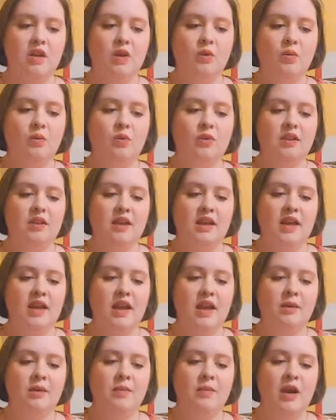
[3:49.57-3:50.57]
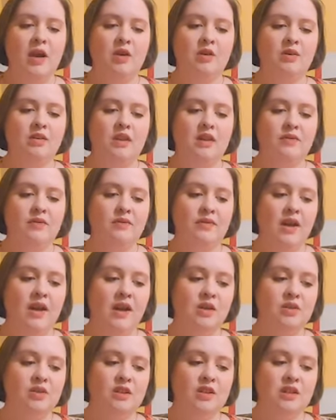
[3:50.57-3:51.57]
When they came out, they
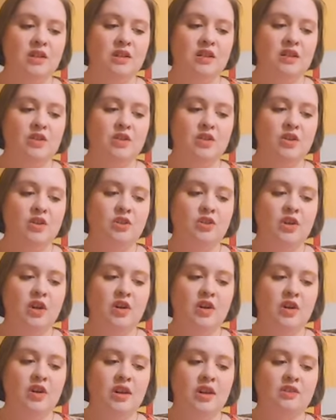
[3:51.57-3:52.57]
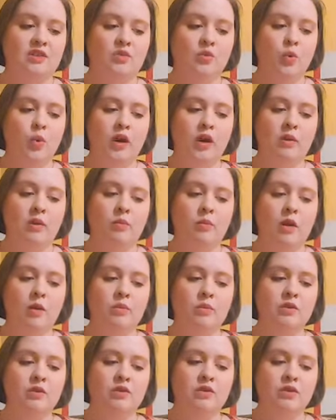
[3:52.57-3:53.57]
found in the churchyard a square
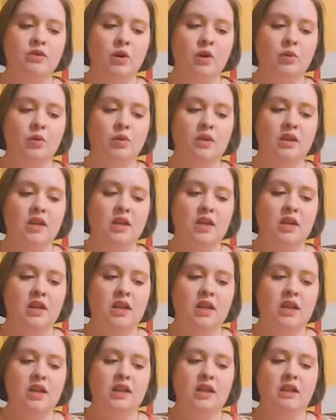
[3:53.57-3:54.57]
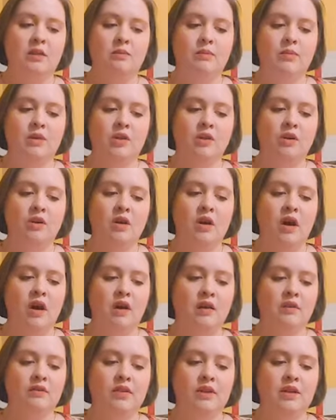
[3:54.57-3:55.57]
marble stone. In the middle
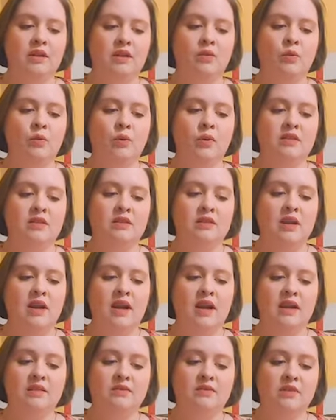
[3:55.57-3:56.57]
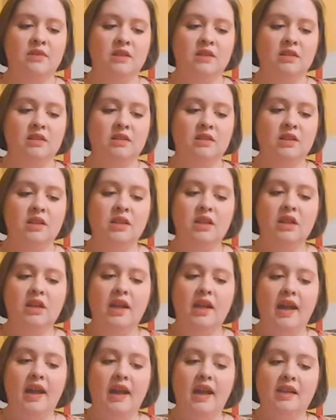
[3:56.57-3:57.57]
of it was an anvil,
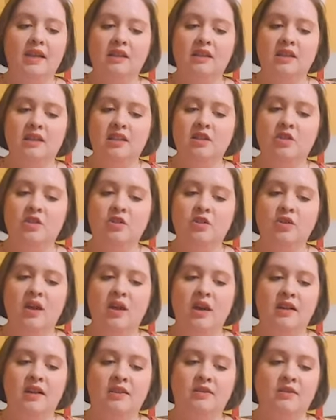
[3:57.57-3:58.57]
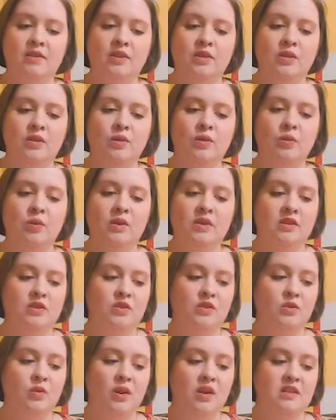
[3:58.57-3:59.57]
and into the anvil was
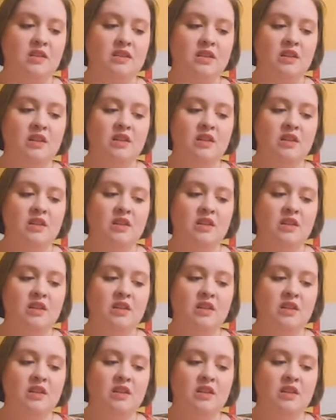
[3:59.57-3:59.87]
thrust a